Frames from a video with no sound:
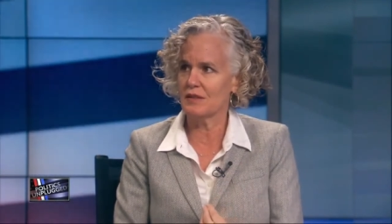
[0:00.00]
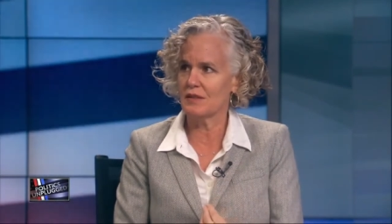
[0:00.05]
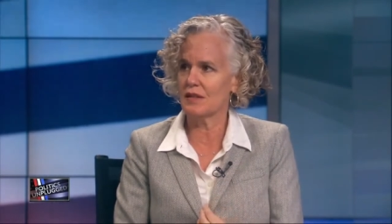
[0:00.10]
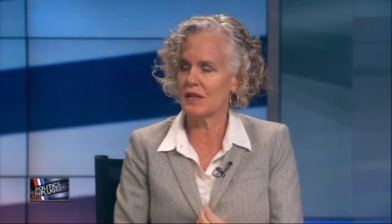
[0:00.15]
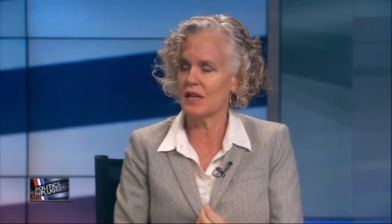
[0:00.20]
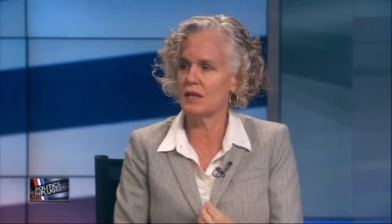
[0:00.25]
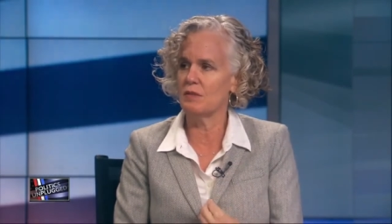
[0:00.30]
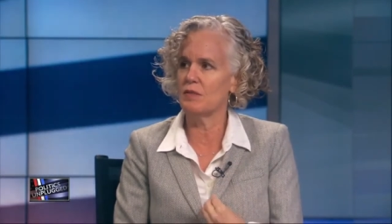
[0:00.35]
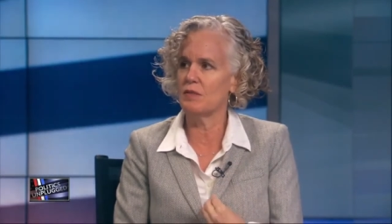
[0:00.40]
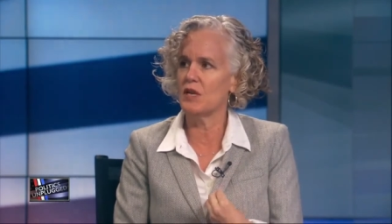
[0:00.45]

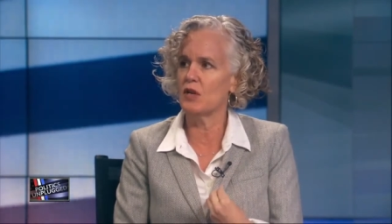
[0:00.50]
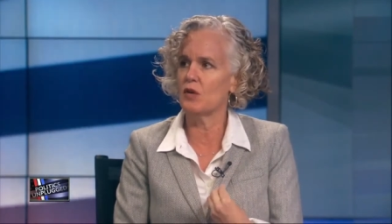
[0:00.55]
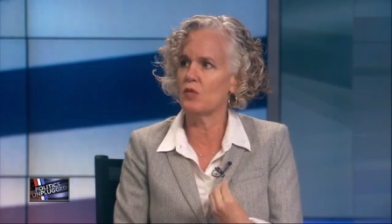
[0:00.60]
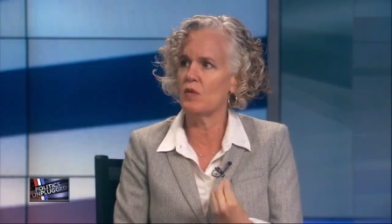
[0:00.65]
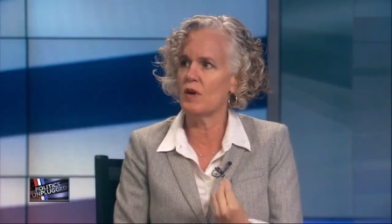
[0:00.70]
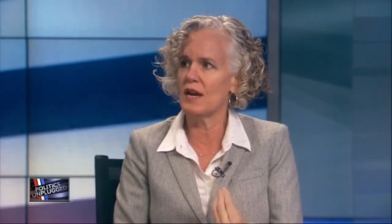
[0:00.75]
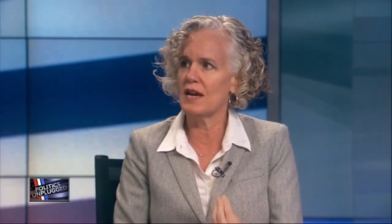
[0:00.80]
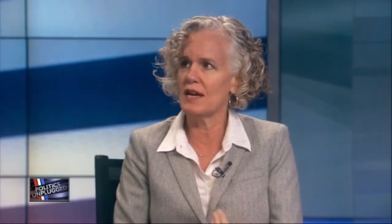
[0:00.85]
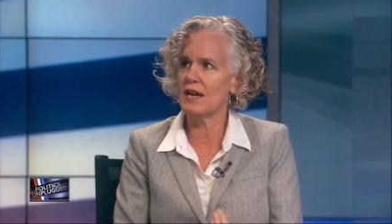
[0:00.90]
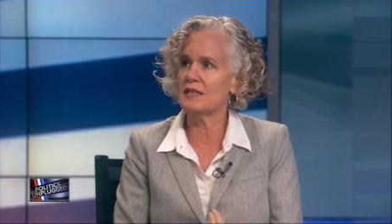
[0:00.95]
can be
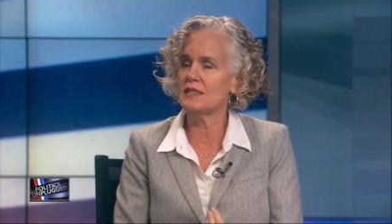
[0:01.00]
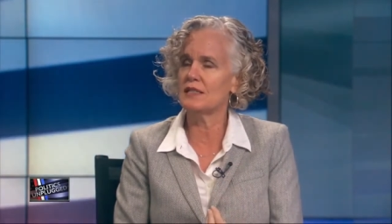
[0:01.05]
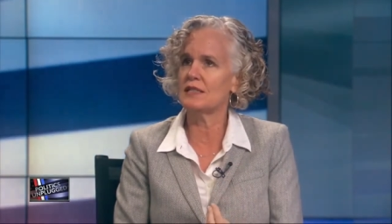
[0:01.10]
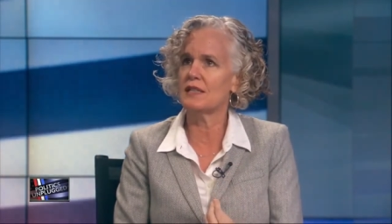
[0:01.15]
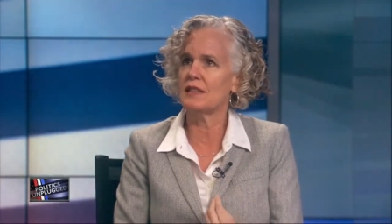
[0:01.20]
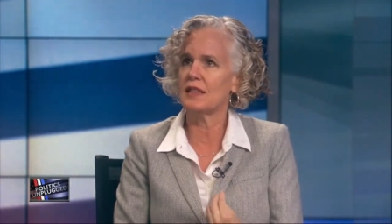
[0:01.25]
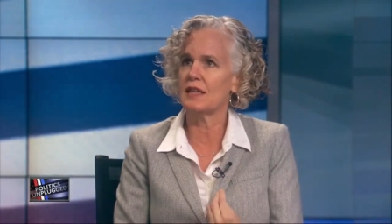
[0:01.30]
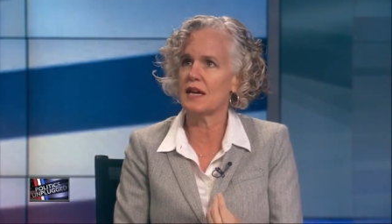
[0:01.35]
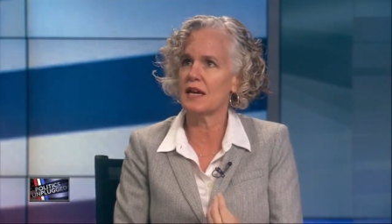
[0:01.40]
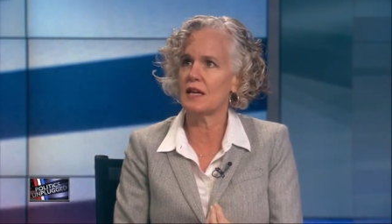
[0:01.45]
ways
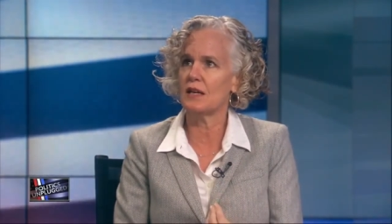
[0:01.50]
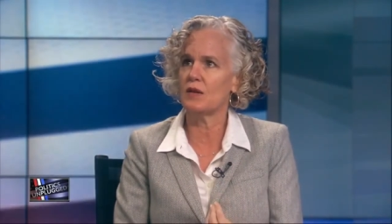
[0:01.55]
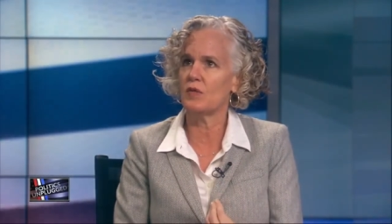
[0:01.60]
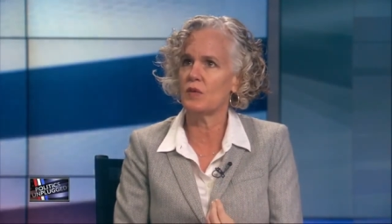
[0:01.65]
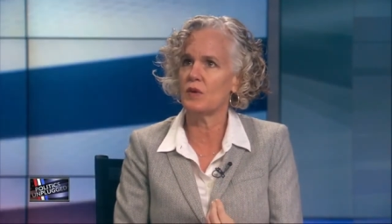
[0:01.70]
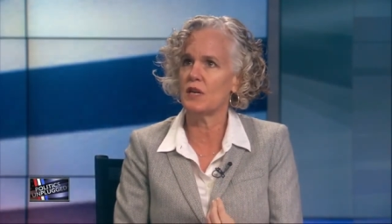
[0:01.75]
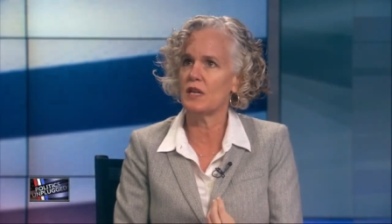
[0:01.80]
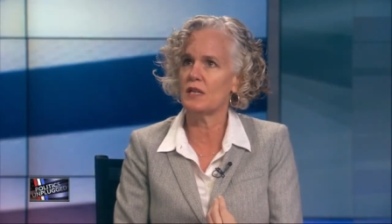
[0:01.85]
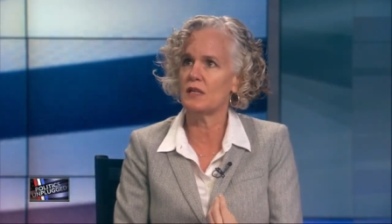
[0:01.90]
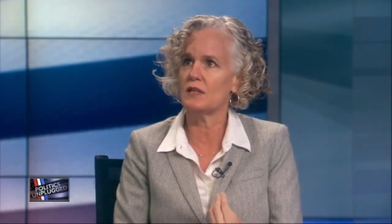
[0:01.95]
that
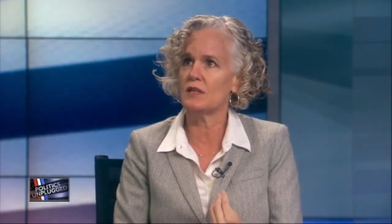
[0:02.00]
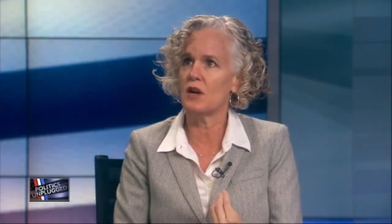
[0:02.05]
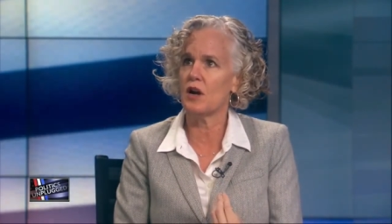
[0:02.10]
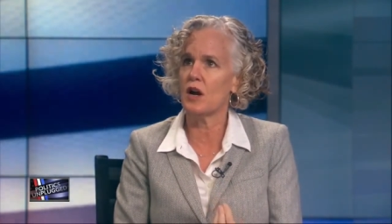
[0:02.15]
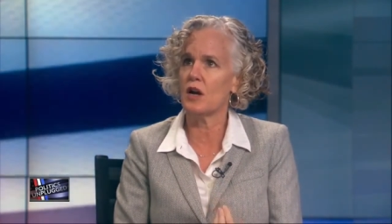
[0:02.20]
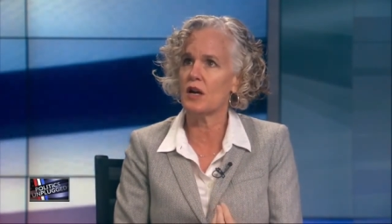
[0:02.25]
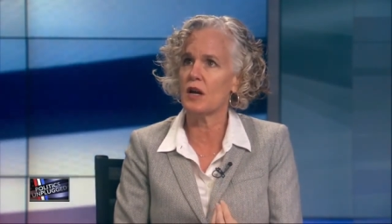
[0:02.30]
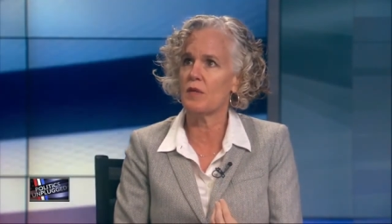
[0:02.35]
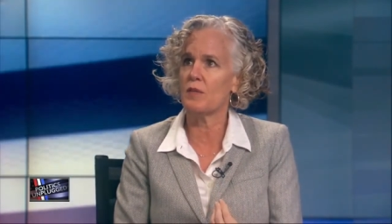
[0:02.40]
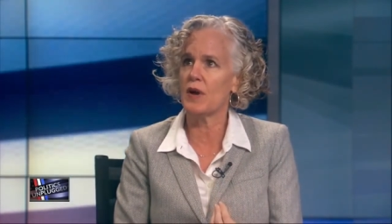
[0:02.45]
we
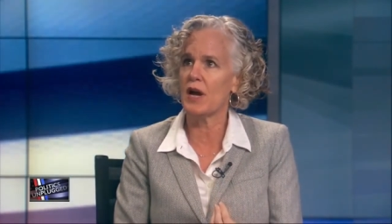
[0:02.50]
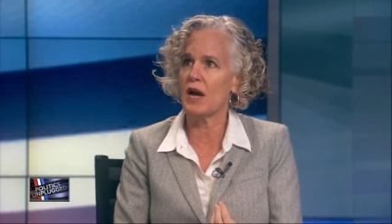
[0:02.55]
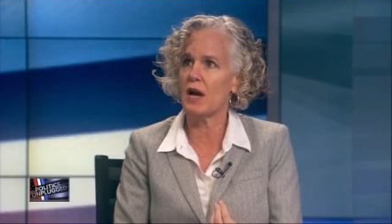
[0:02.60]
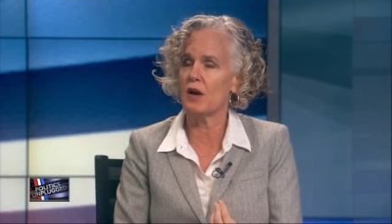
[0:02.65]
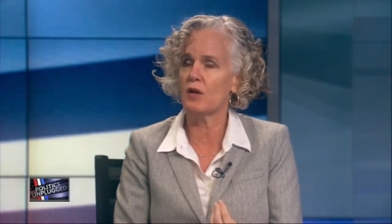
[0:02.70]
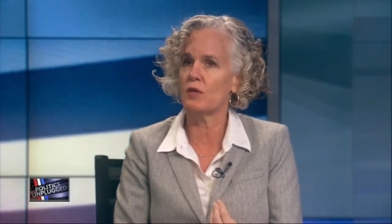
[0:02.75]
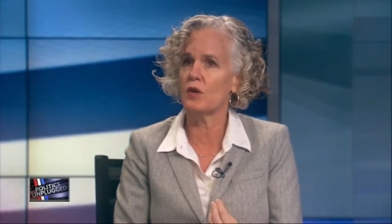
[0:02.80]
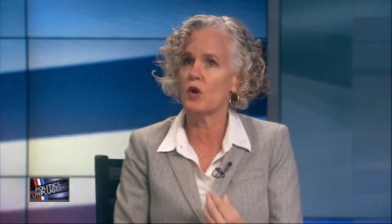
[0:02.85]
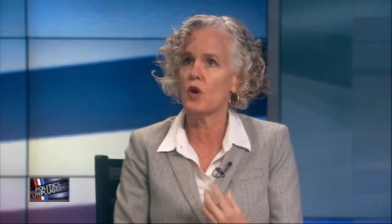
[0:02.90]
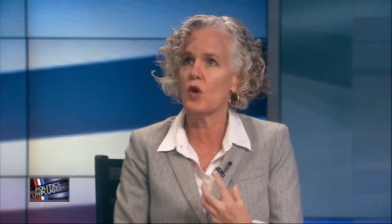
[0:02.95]
talk
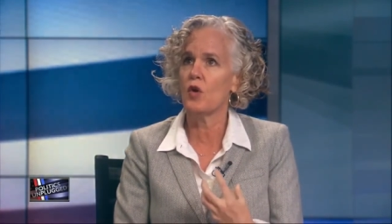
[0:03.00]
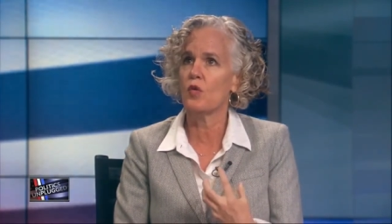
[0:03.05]
about